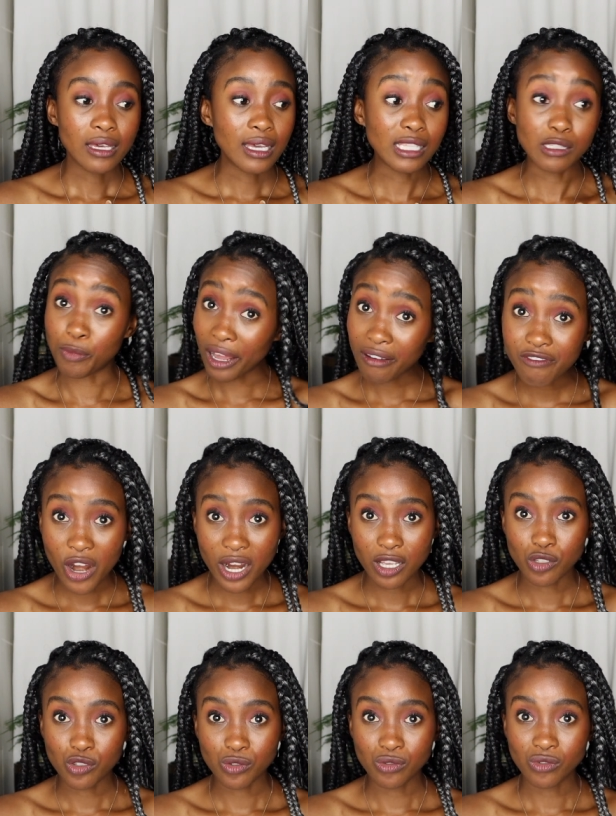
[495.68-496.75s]
it's Black Friday
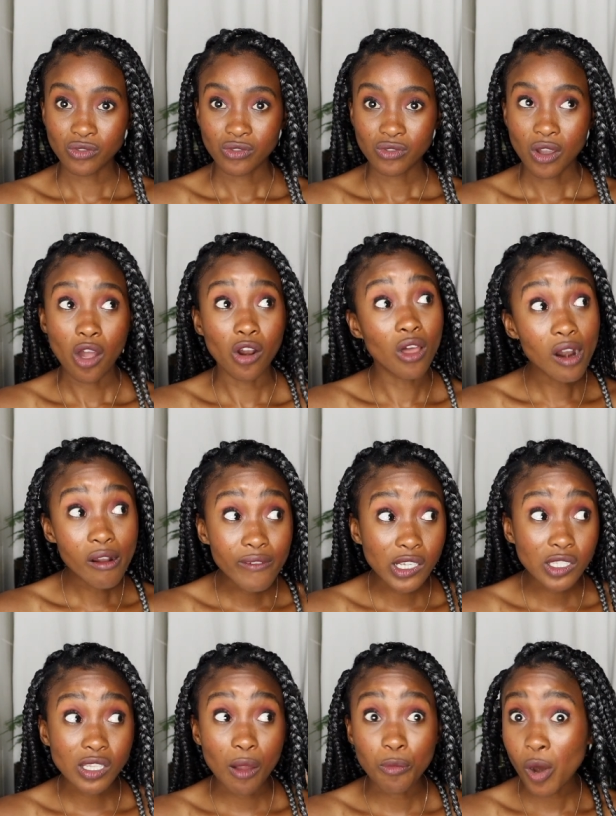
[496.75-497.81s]
soon. A lot of
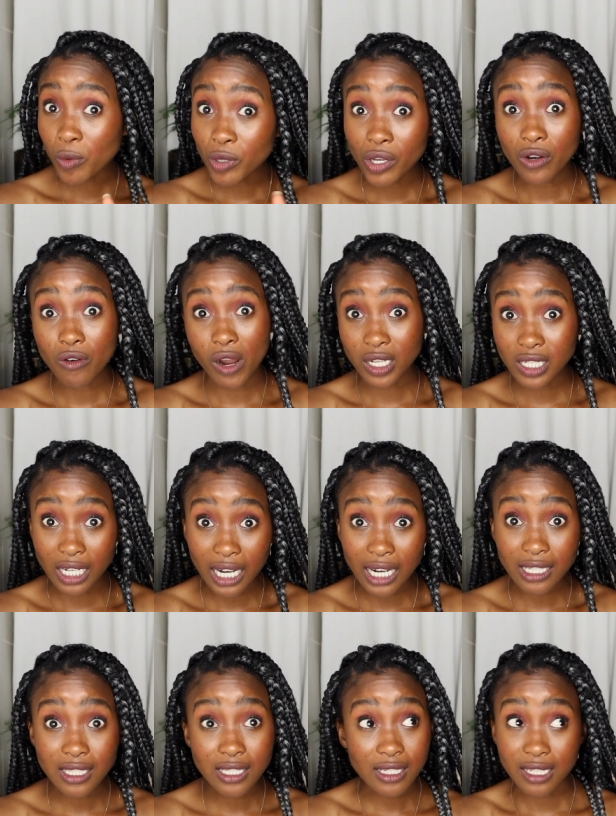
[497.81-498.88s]
us are probably going to run to
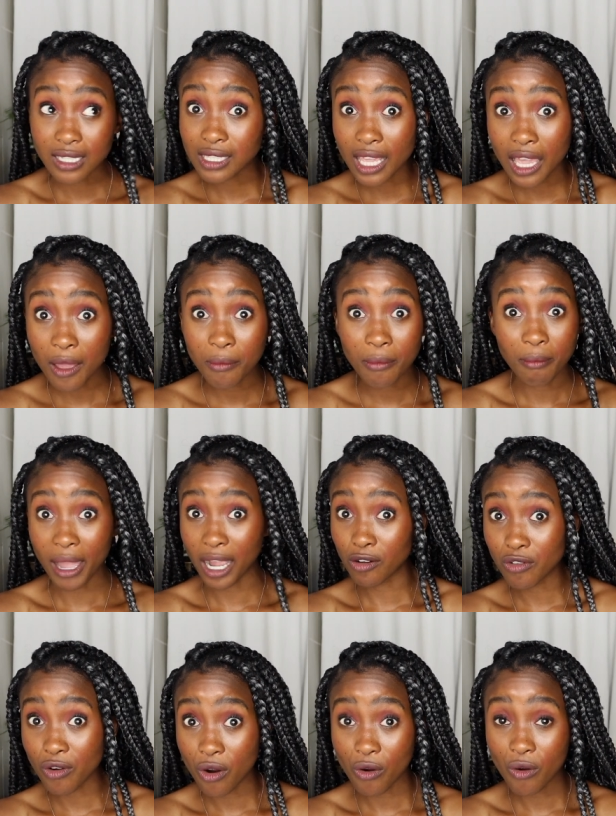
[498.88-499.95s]
Clicks, Discam,
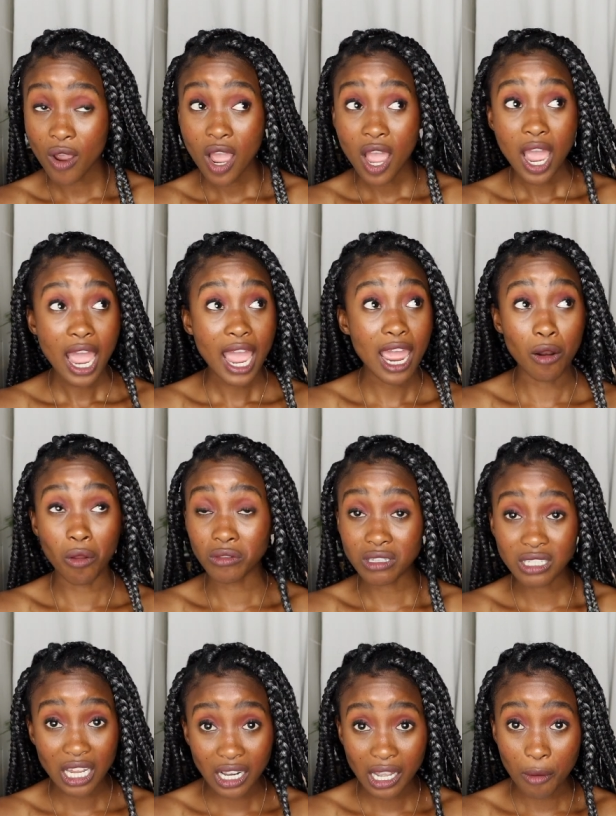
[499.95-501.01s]
Macro, and all these
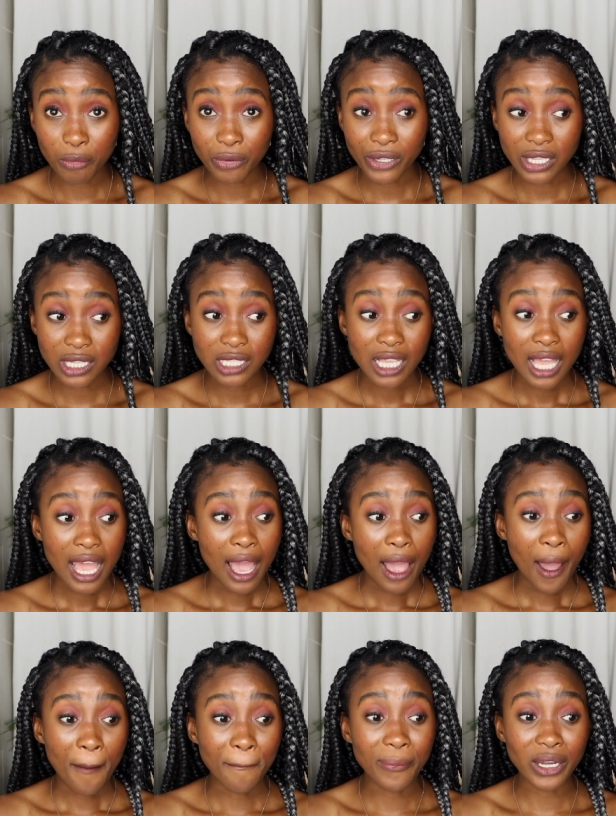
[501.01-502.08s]
kind of companies,
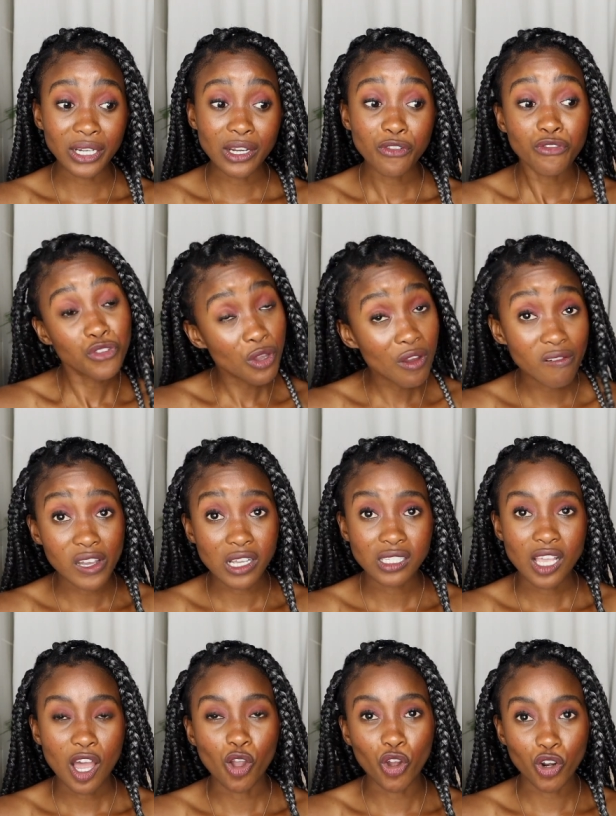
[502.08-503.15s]
but a few of us
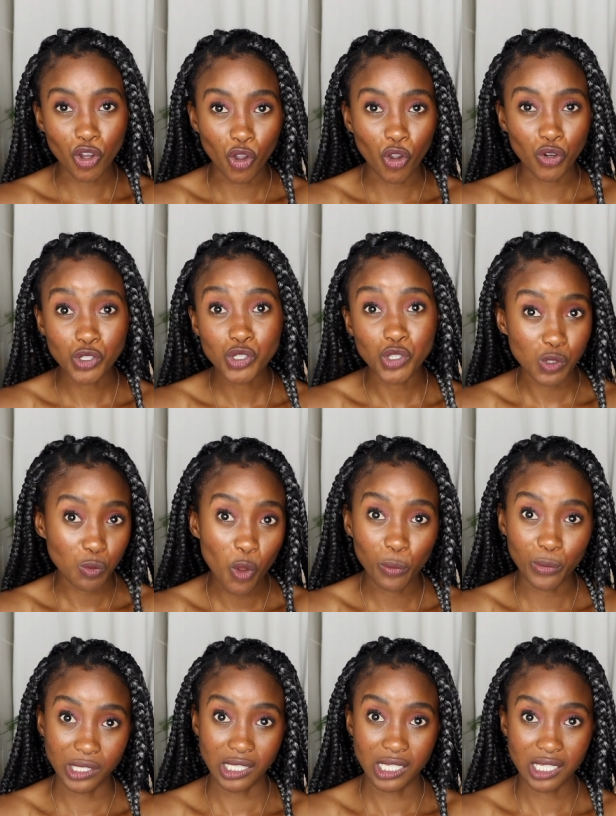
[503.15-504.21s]
are going to go to small
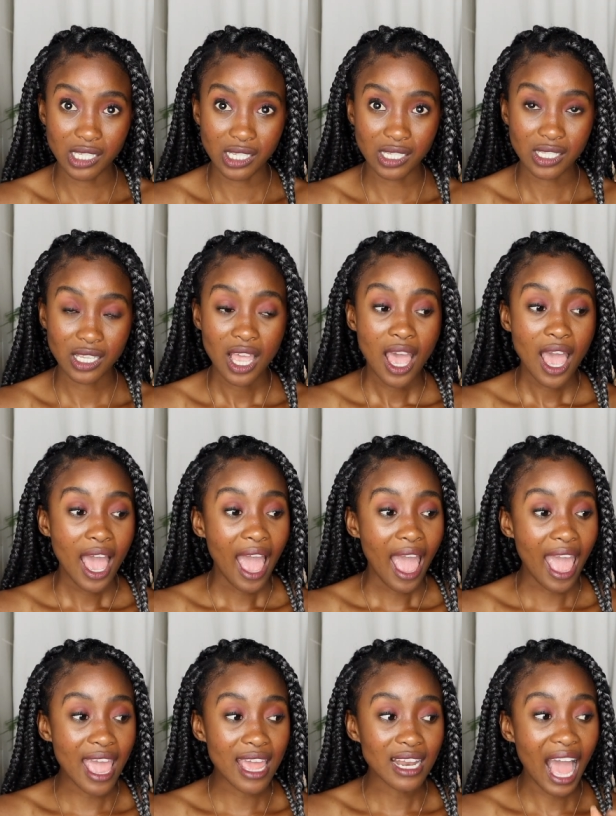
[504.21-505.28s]
businesses.
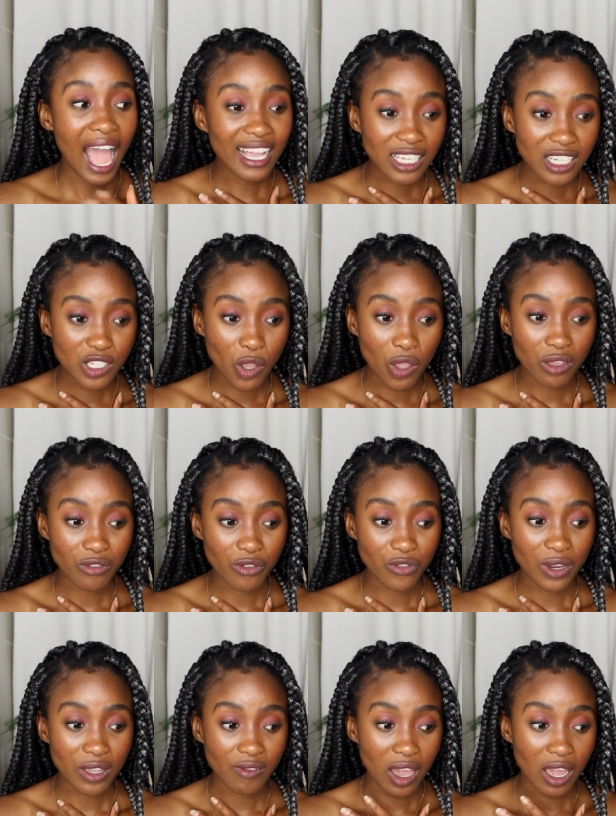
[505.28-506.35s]
And I can tell you for
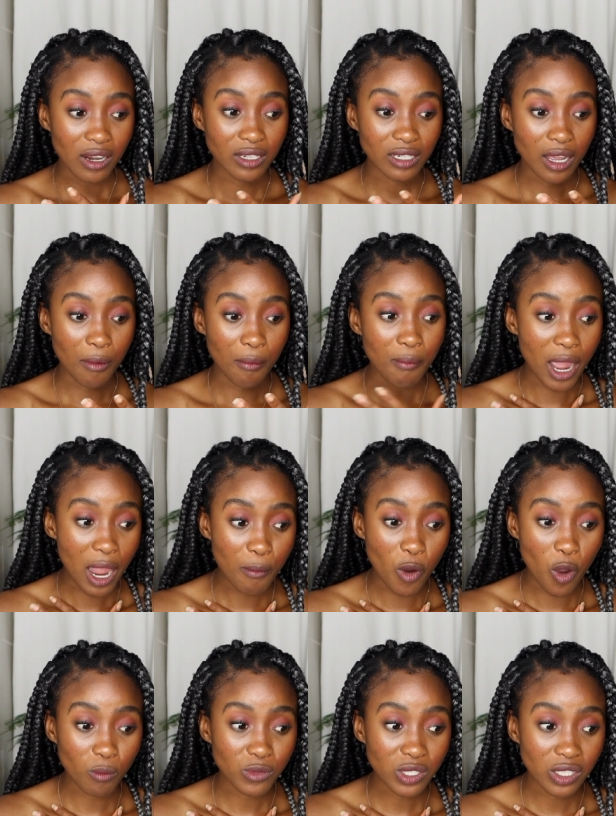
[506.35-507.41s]
free that my
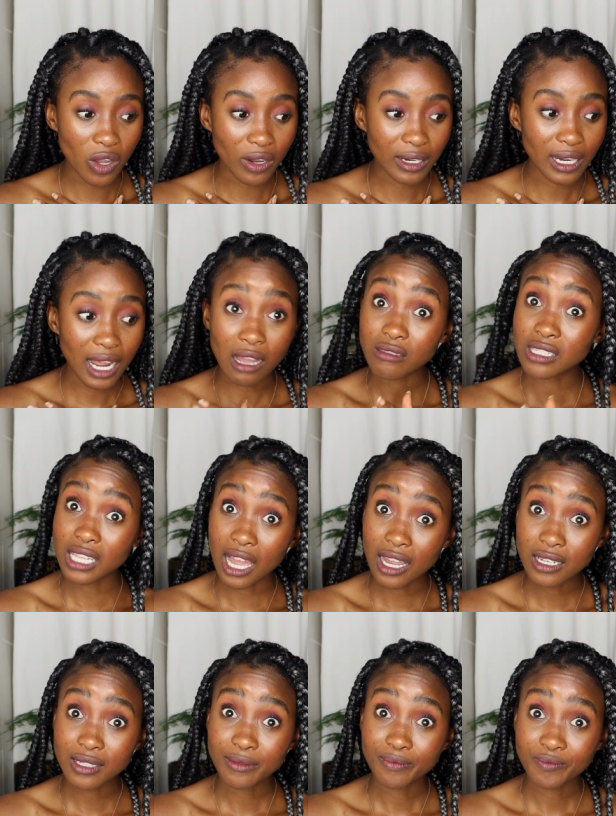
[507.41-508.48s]
mom started
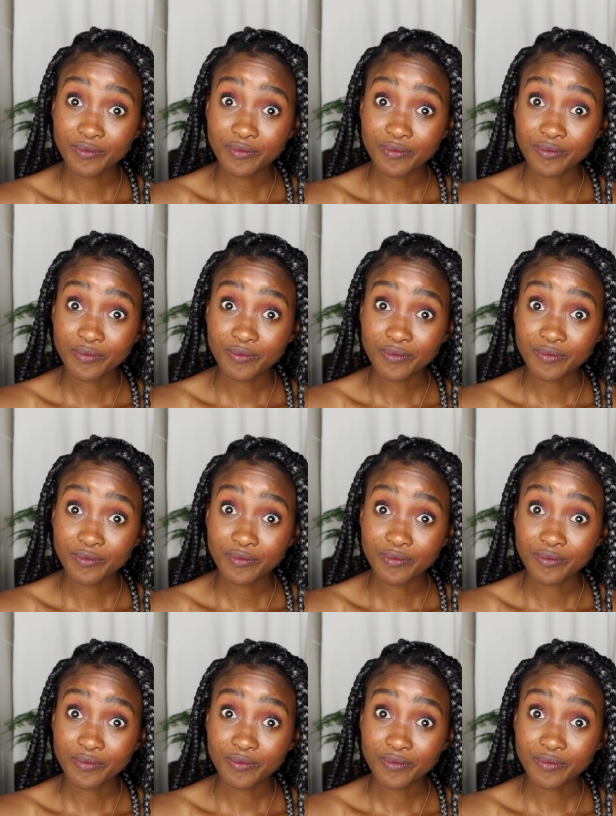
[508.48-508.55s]
outside